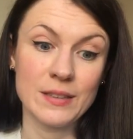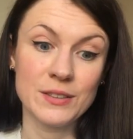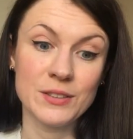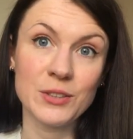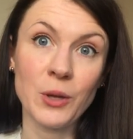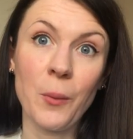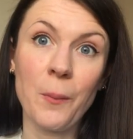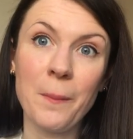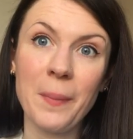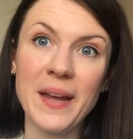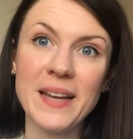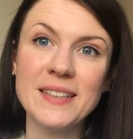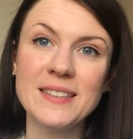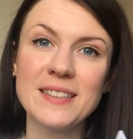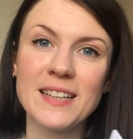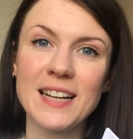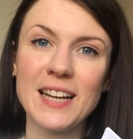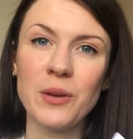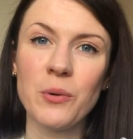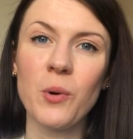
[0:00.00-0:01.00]
So
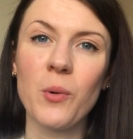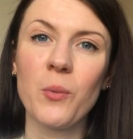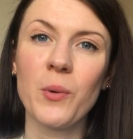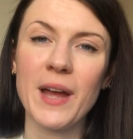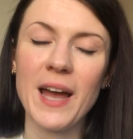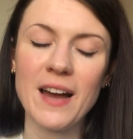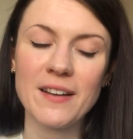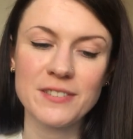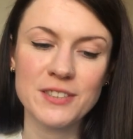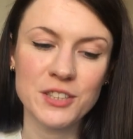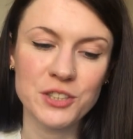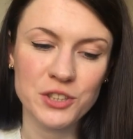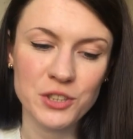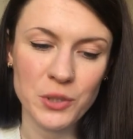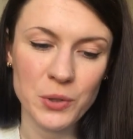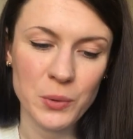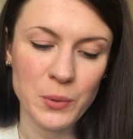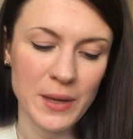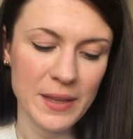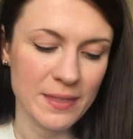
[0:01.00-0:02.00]
basically what we have to
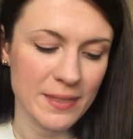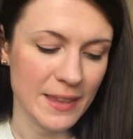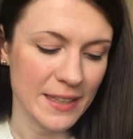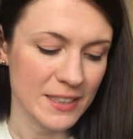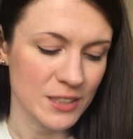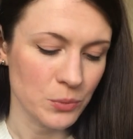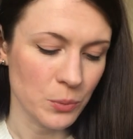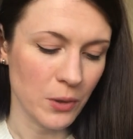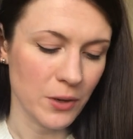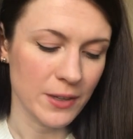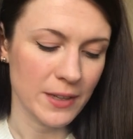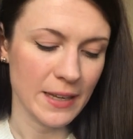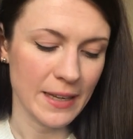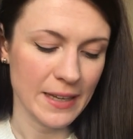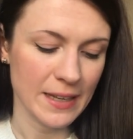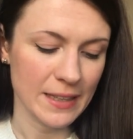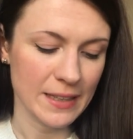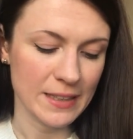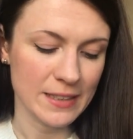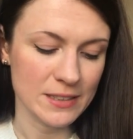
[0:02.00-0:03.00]
do in this one
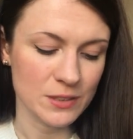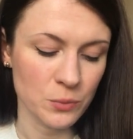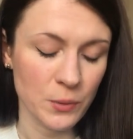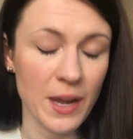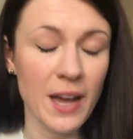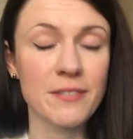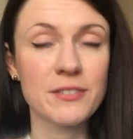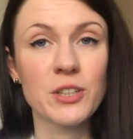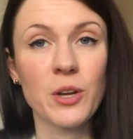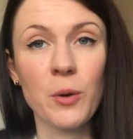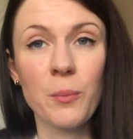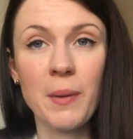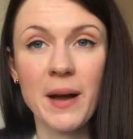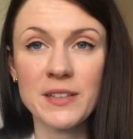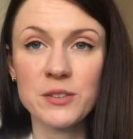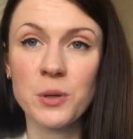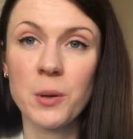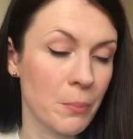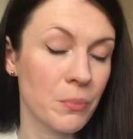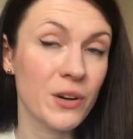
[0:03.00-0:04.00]
is we have to go back
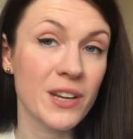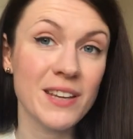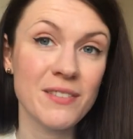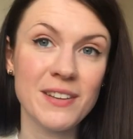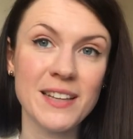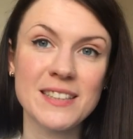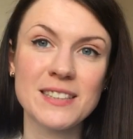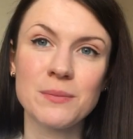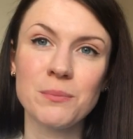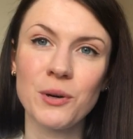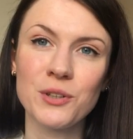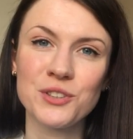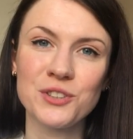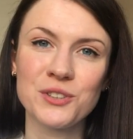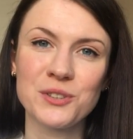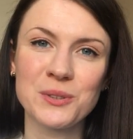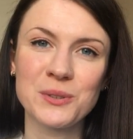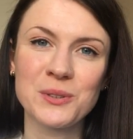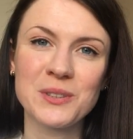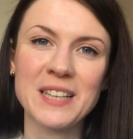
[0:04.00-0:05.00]
to our previous
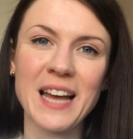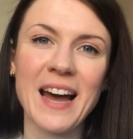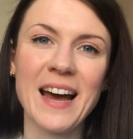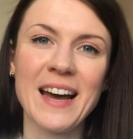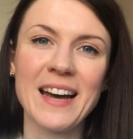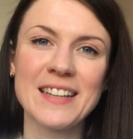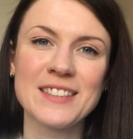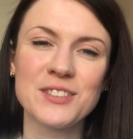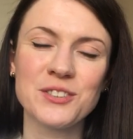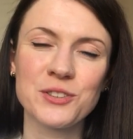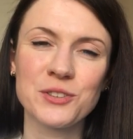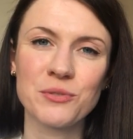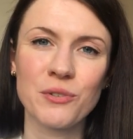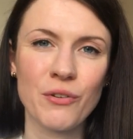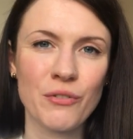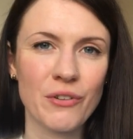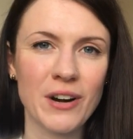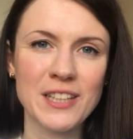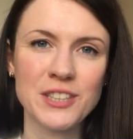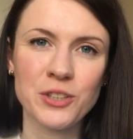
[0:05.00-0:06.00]
modules and just
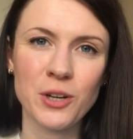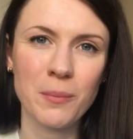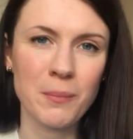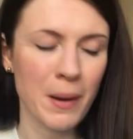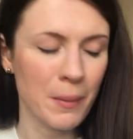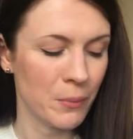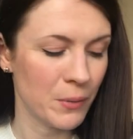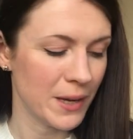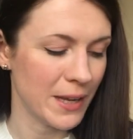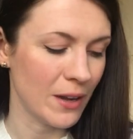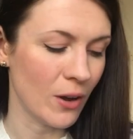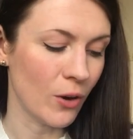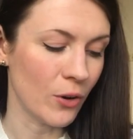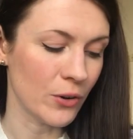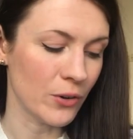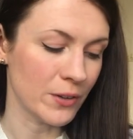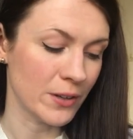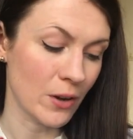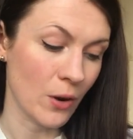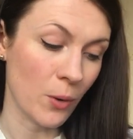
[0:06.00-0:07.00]
refresh our memory
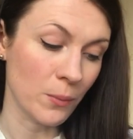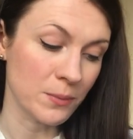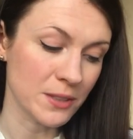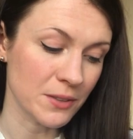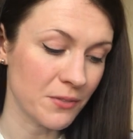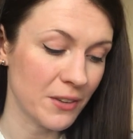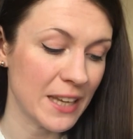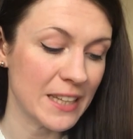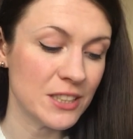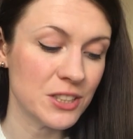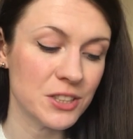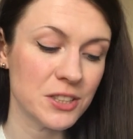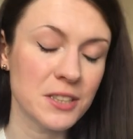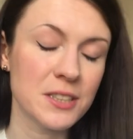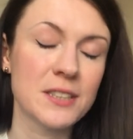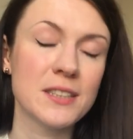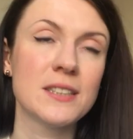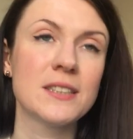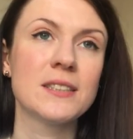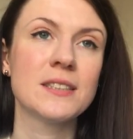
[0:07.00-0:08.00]
on
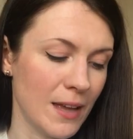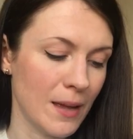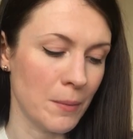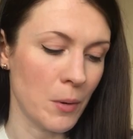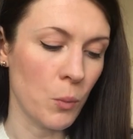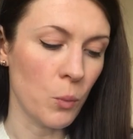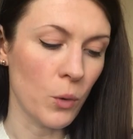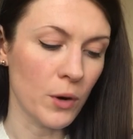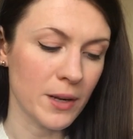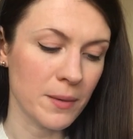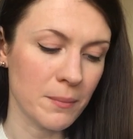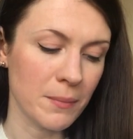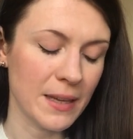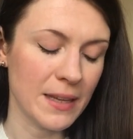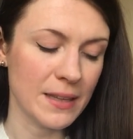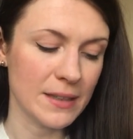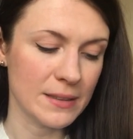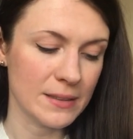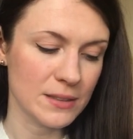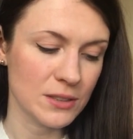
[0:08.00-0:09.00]
observations um, and, what it
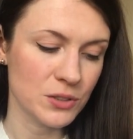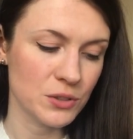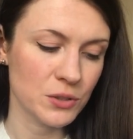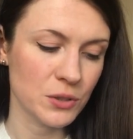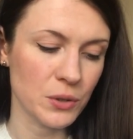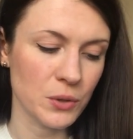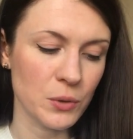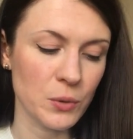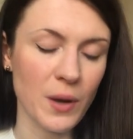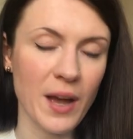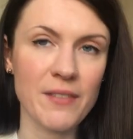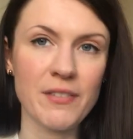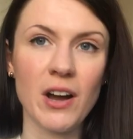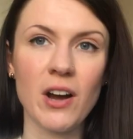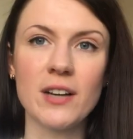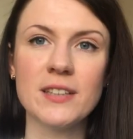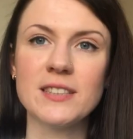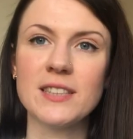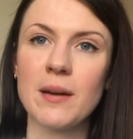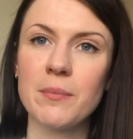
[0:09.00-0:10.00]
means to have a
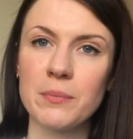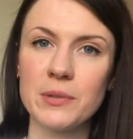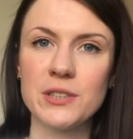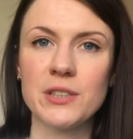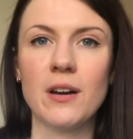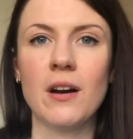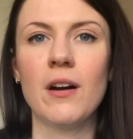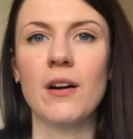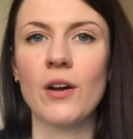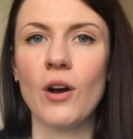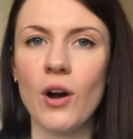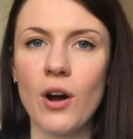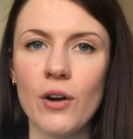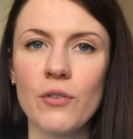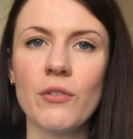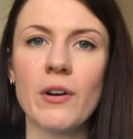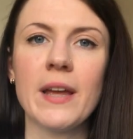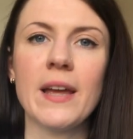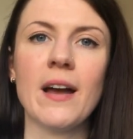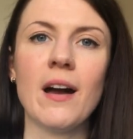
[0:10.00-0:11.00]
high temperature, high
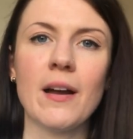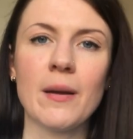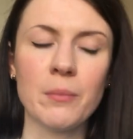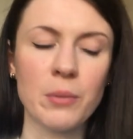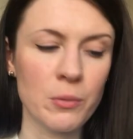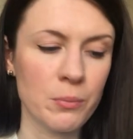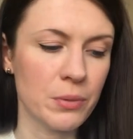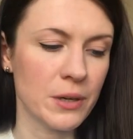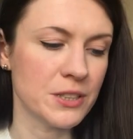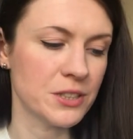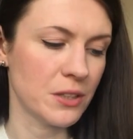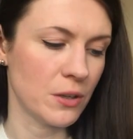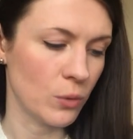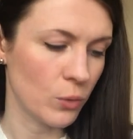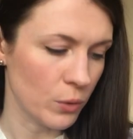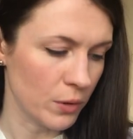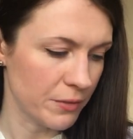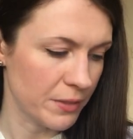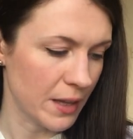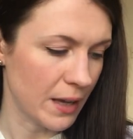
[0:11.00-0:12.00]
heart rate, high blood pressure,
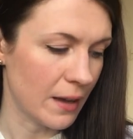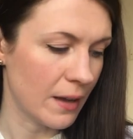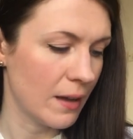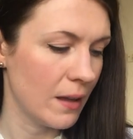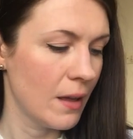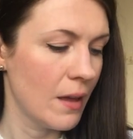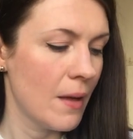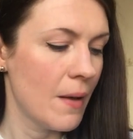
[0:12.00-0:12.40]
all of that.